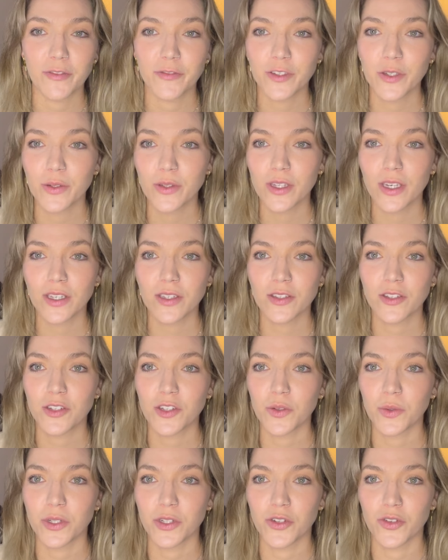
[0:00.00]
few things
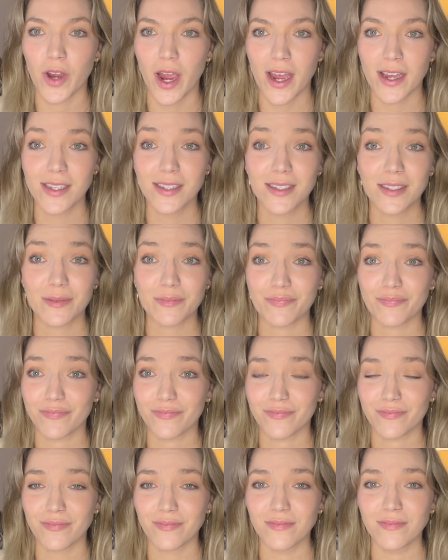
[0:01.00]
to address.
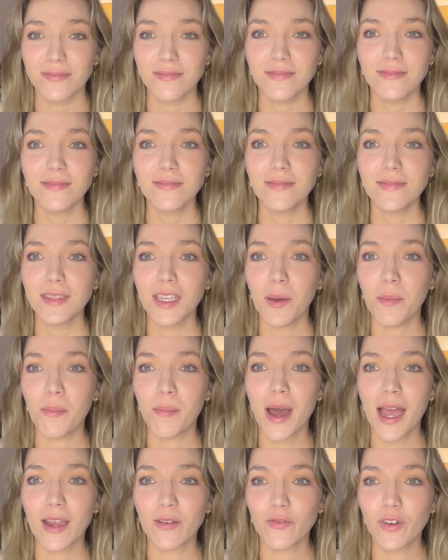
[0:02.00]

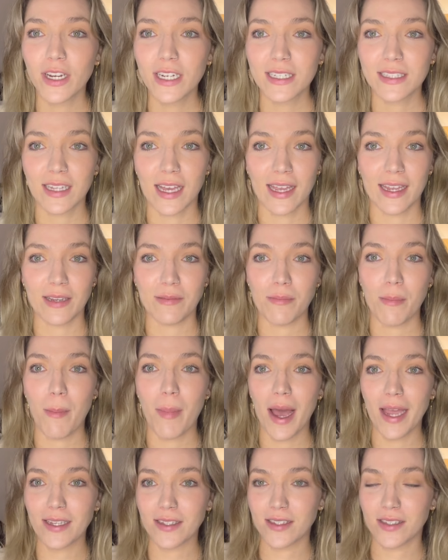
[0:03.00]
My ring light
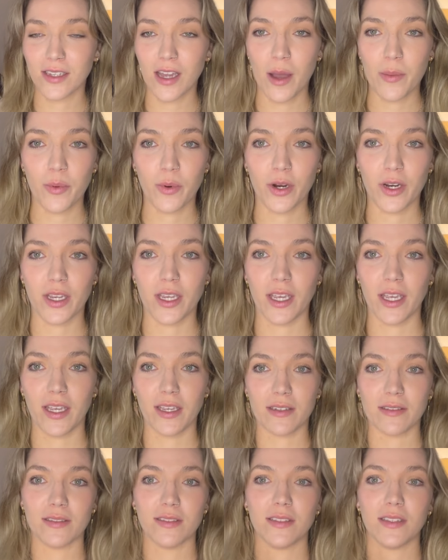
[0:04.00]
might stop
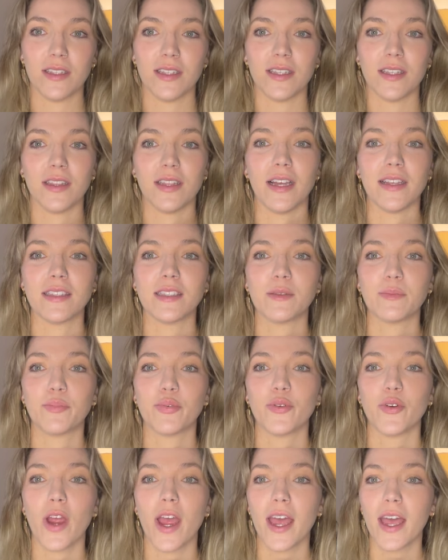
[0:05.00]
working. Let's
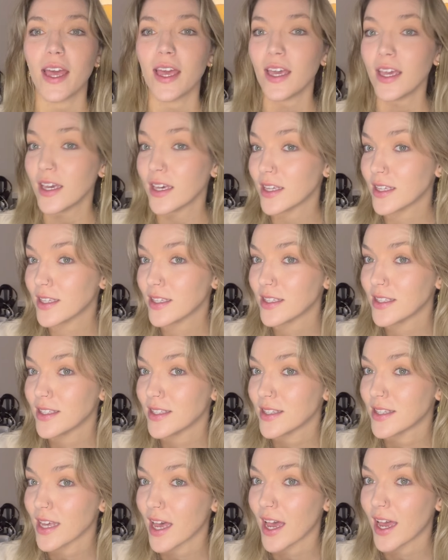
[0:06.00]
pray
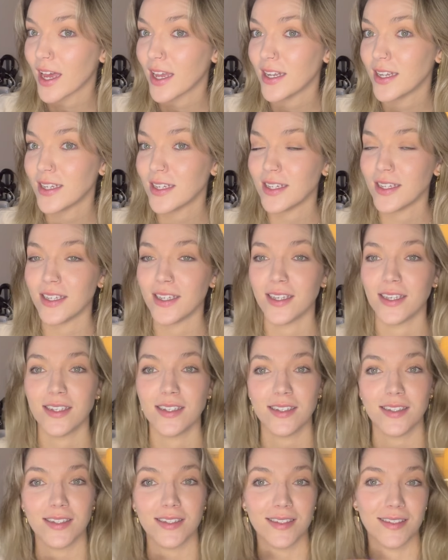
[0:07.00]
that
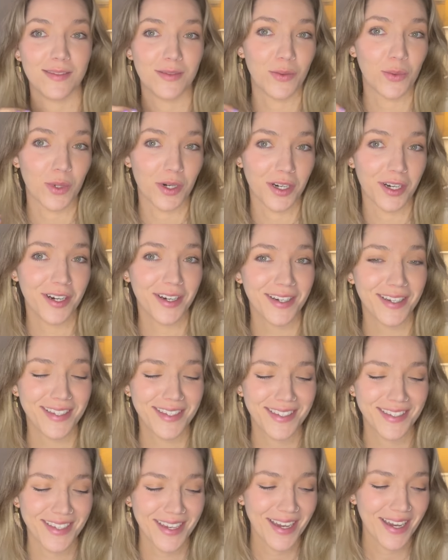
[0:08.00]
it
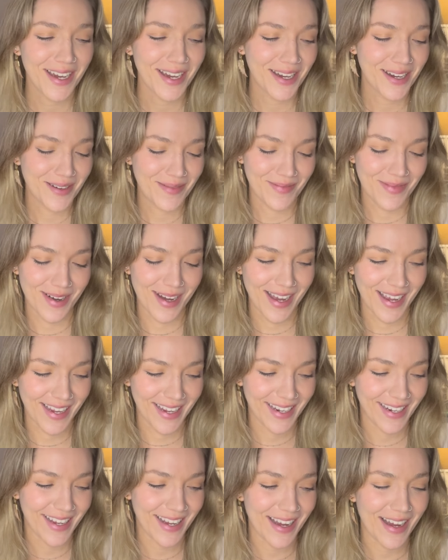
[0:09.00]
works,
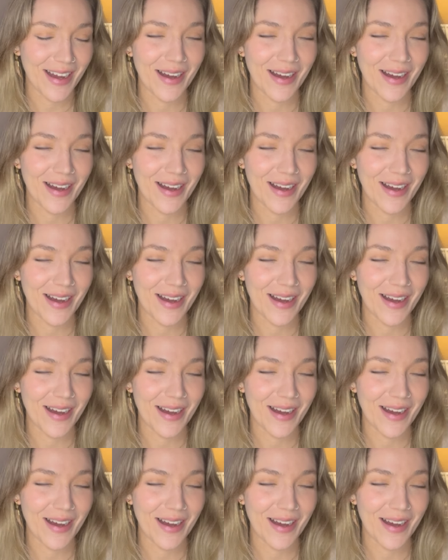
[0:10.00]
but